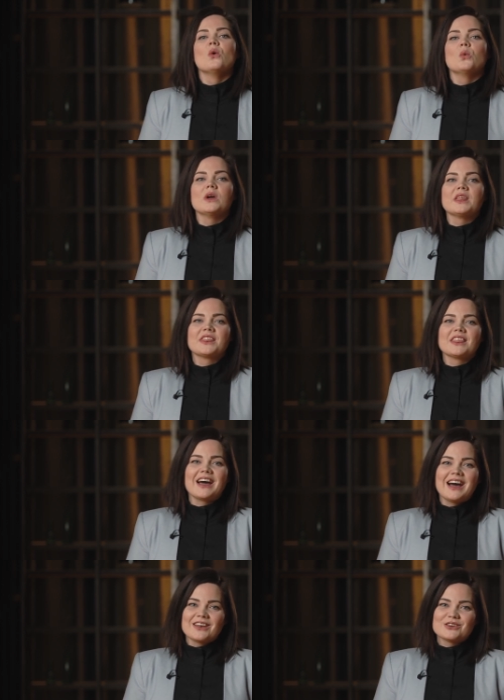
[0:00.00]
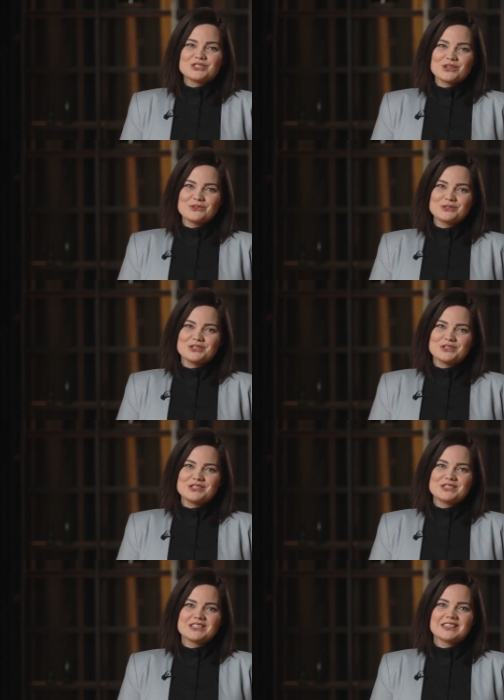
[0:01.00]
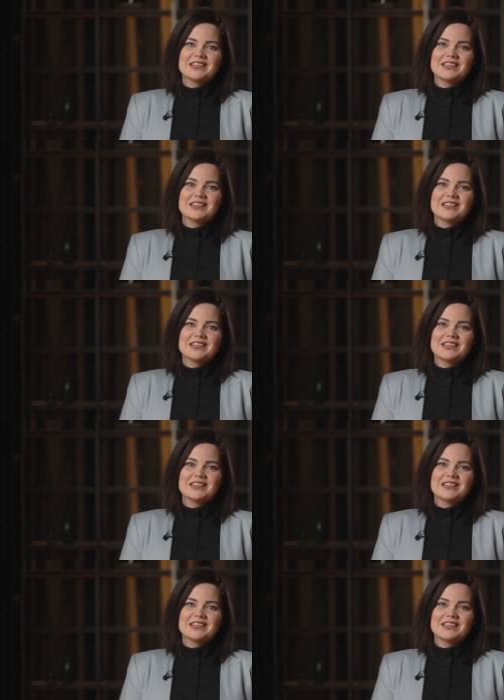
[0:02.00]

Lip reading: With Alor solutions,